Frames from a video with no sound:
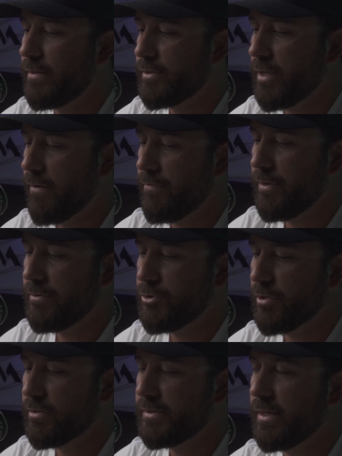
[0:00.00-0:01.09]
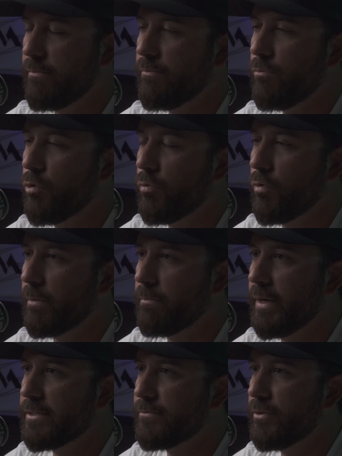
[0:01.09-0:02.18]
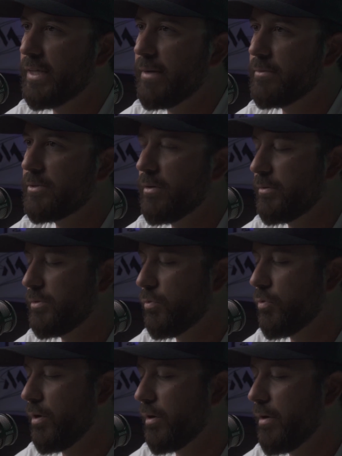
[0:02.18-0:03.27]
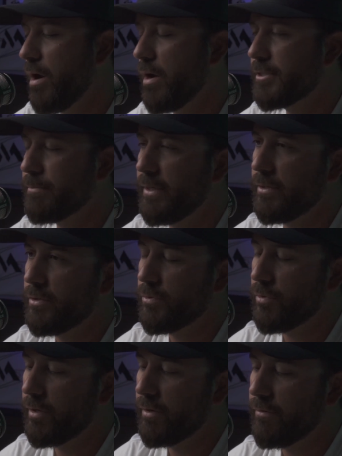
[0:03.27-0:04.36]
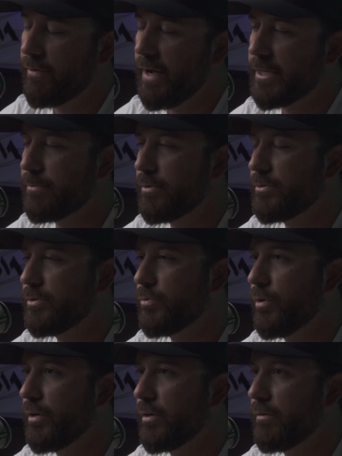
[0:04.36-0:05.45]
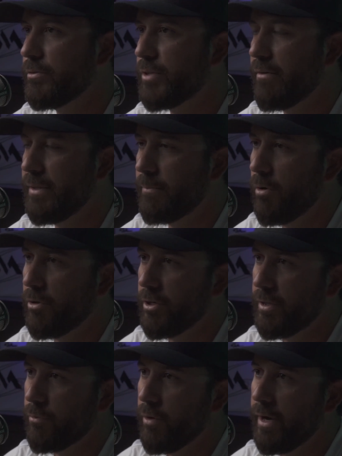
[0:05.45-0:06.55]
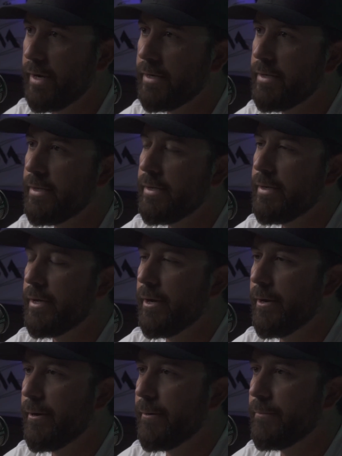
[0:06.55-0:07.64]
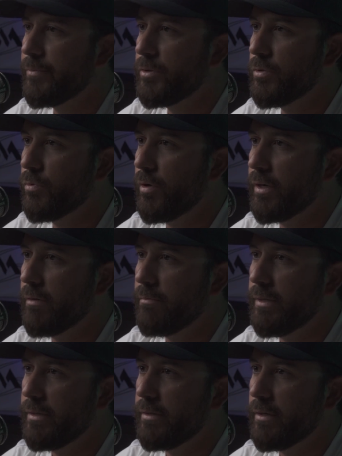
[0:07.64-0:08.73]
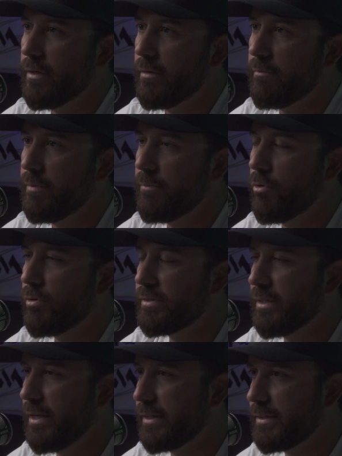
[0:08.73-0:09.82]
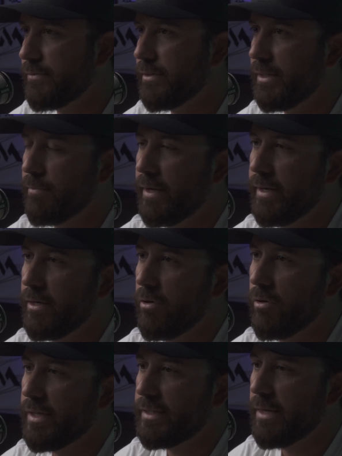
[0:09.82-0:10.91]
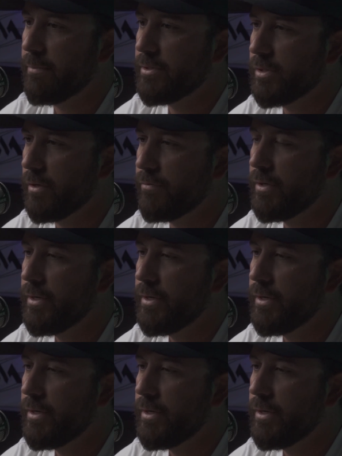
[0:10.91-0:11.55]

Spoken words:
stuff, drills that will work best for them. So to work on off speed, to work on fastballs, to work on driving the ball the other way, to work on being more selective of the play, all that type of stuff.